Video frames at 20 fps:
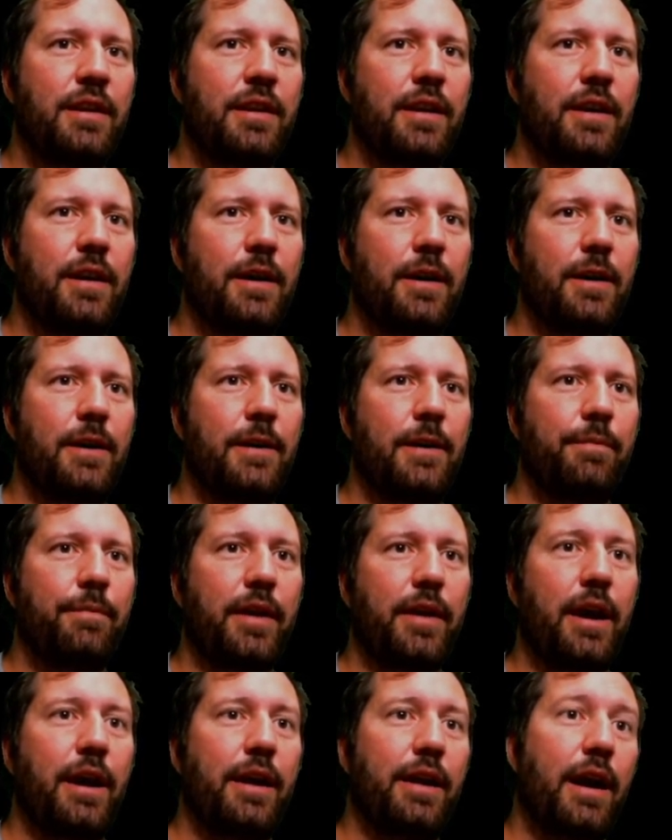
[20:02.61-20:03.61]
Um,
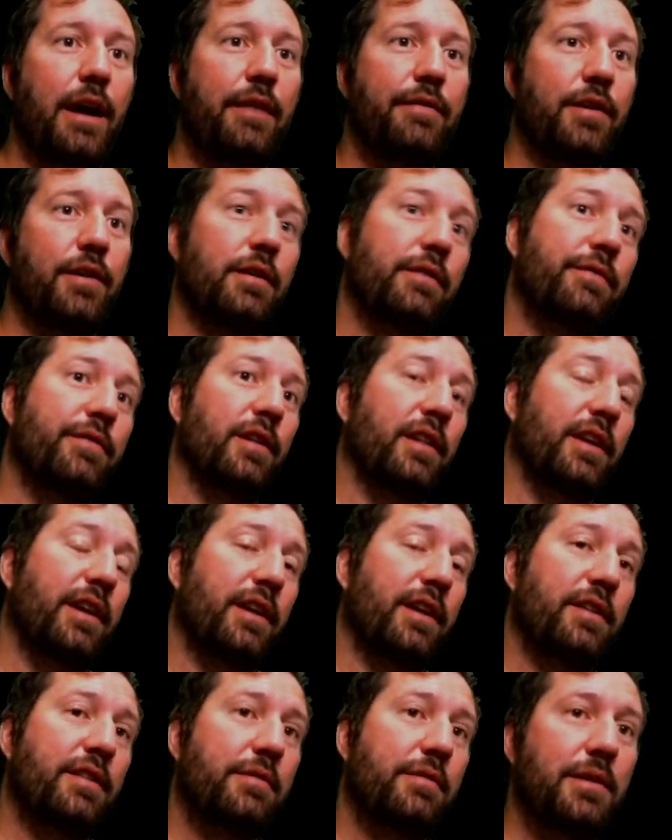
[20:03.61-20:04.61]
I, I, voted for
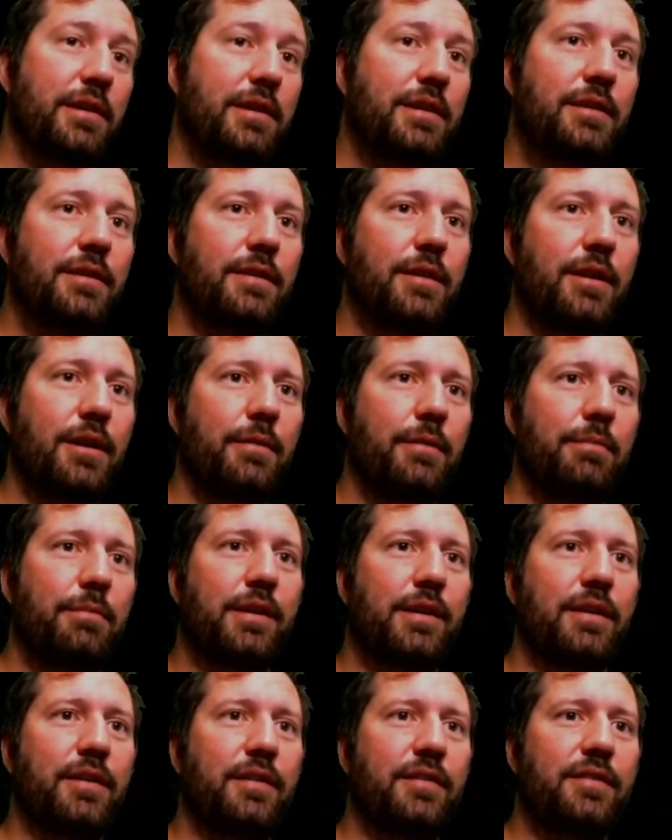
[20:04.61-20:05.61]
land three um,
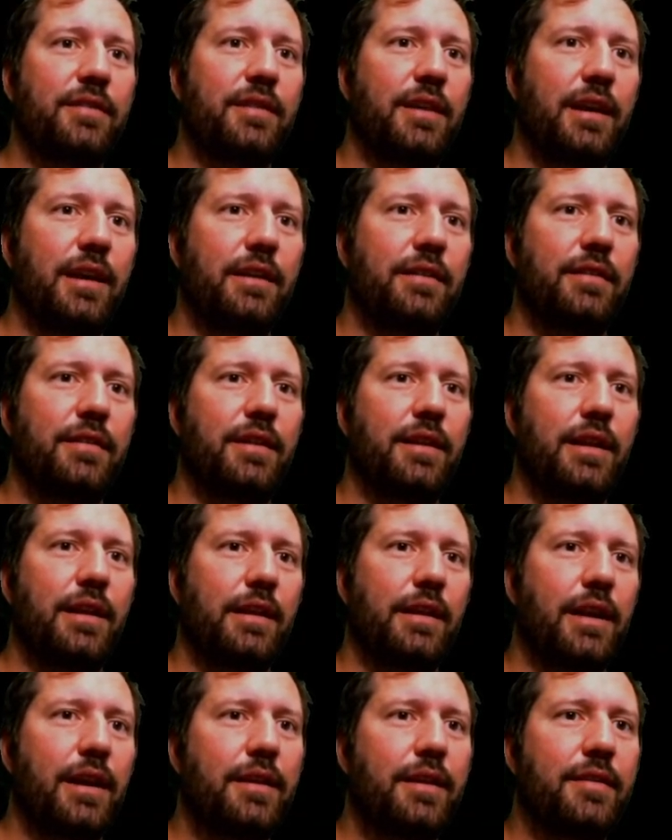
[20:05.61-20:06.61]
because I, I
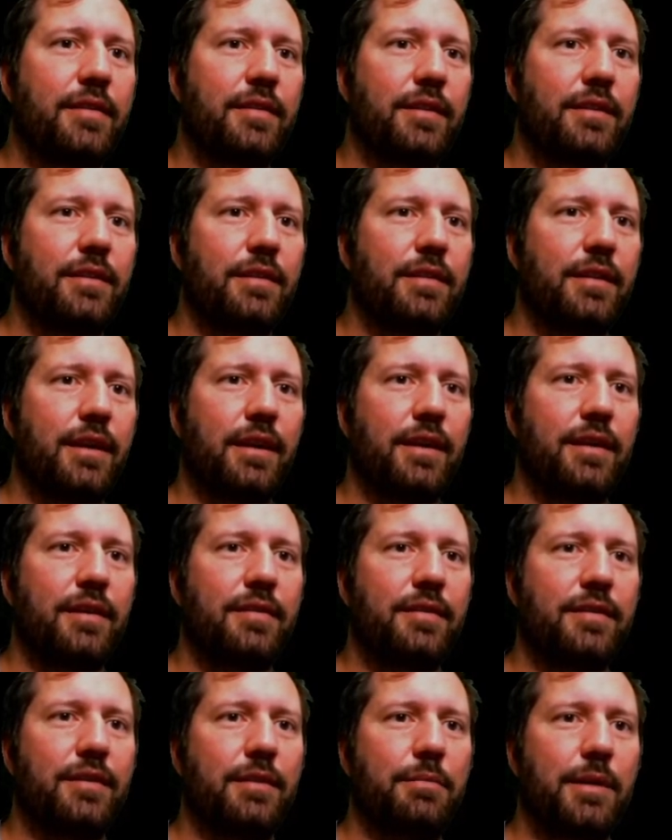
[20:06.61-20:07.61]
liked it, I
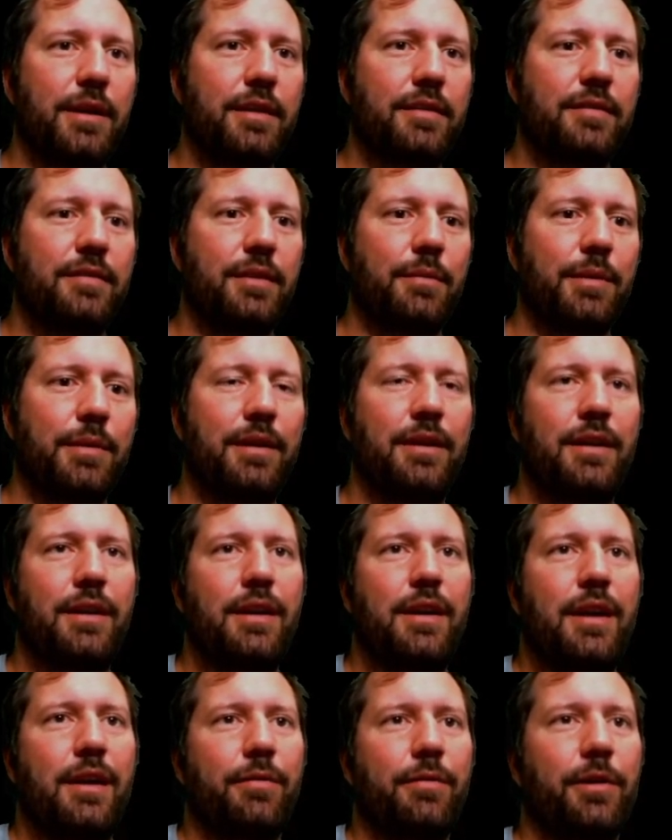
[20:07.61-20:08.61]
guess, the best. I mean,
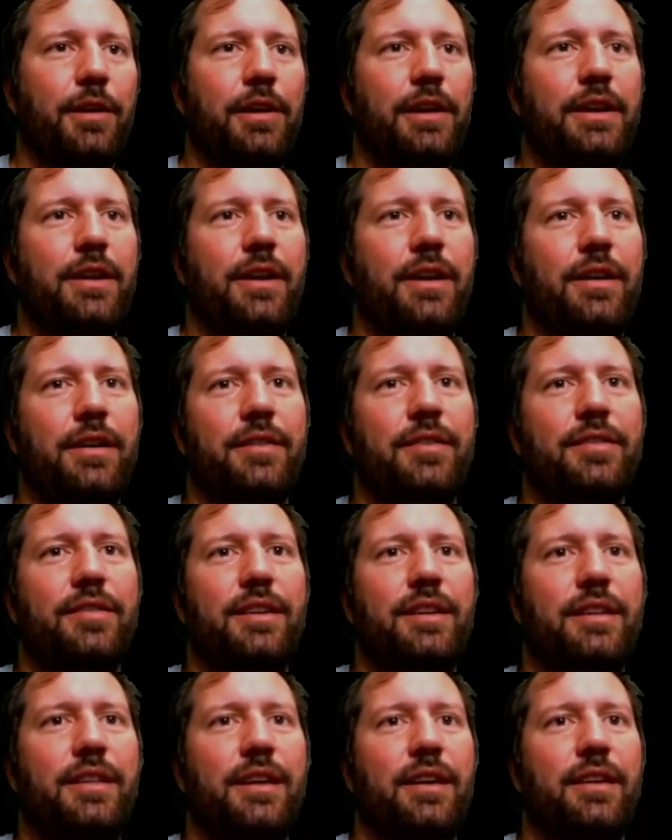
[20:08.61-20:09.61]
really,
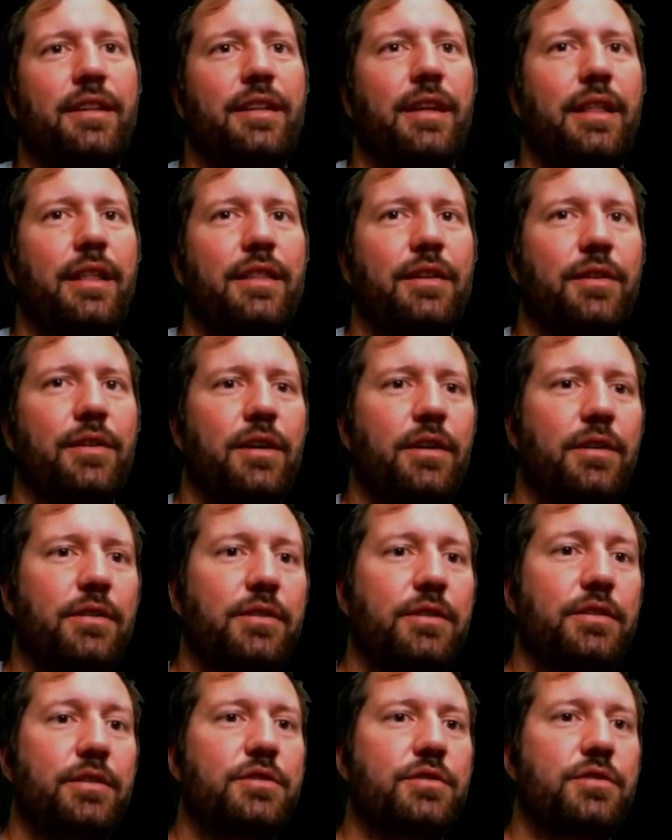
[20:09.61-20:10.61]
honestly, they, they're all
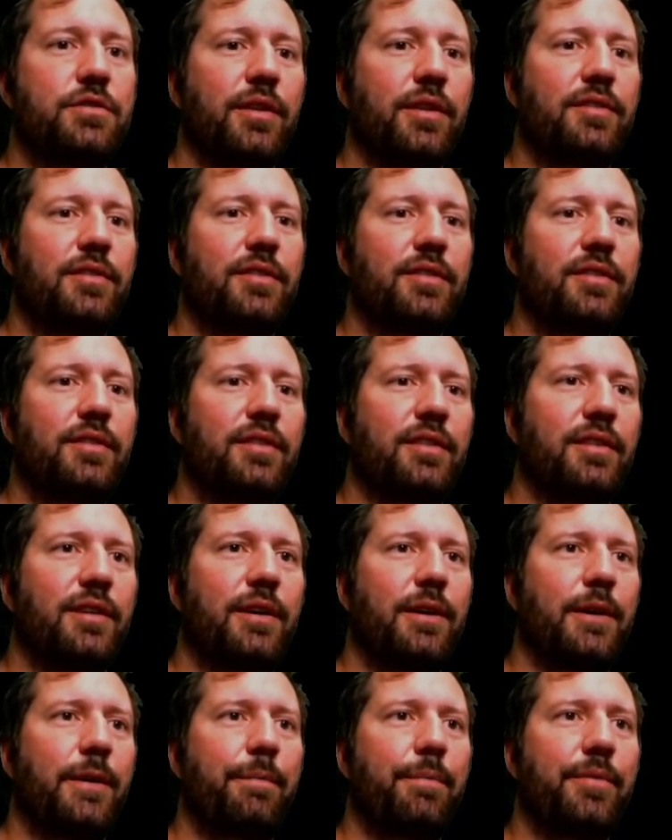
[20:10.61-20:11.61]
good choices.
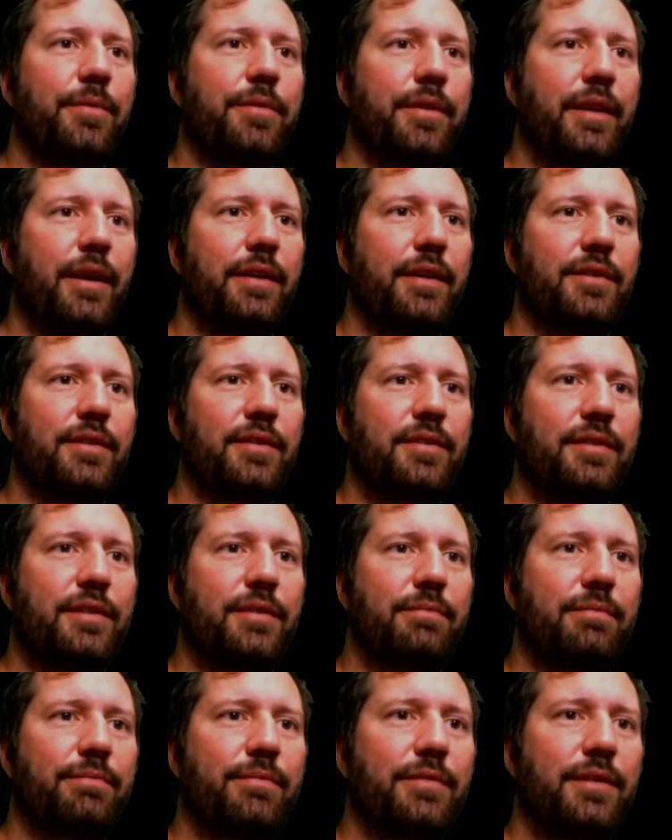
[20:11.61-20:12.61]
Um, I just,
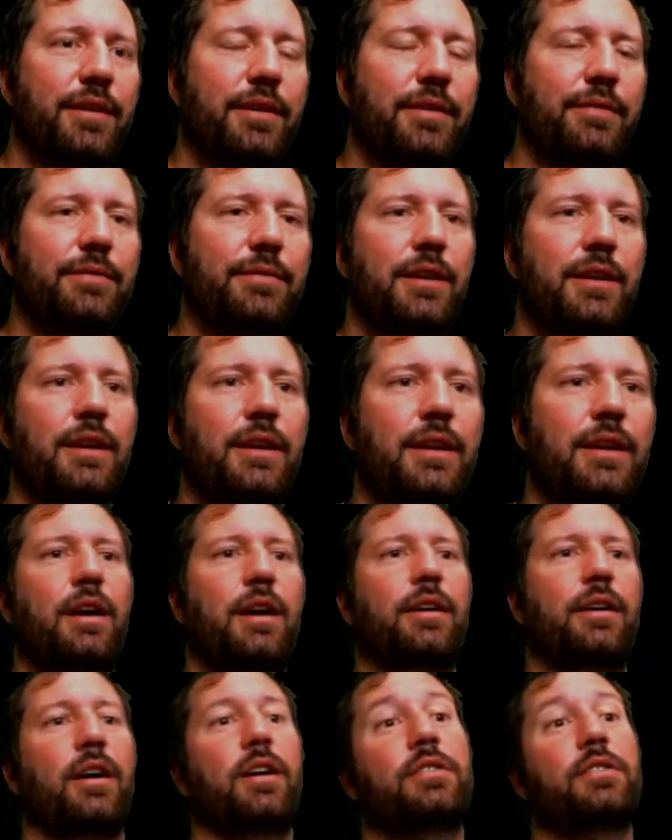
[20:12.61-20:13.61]
yeah.
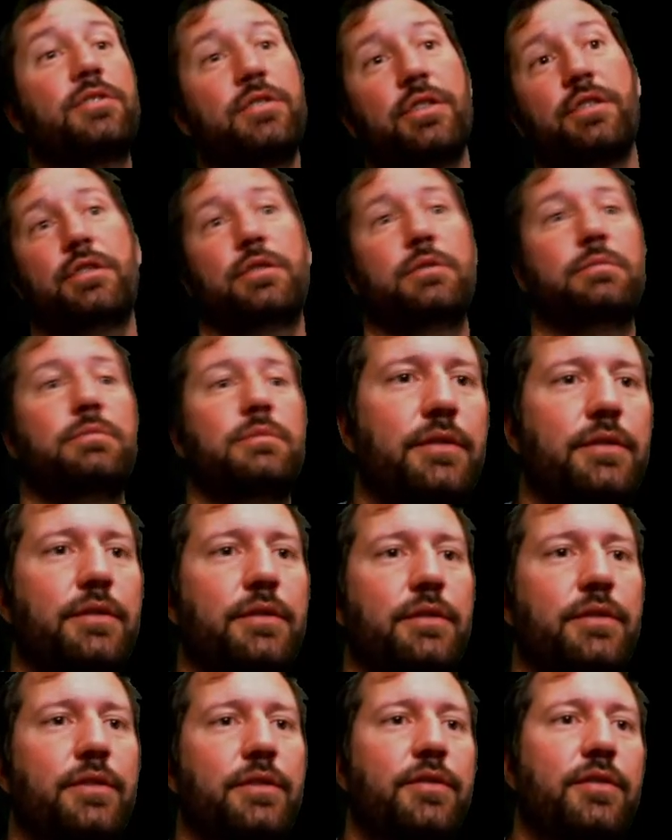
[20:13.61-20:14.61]
Okay, I'll show you,
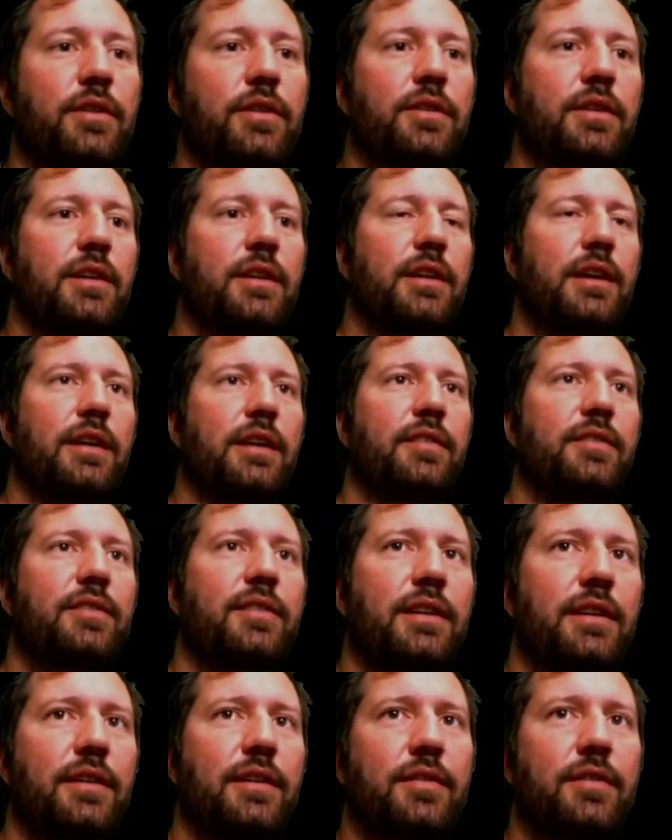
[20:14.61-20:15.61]
and just so you can kind of see.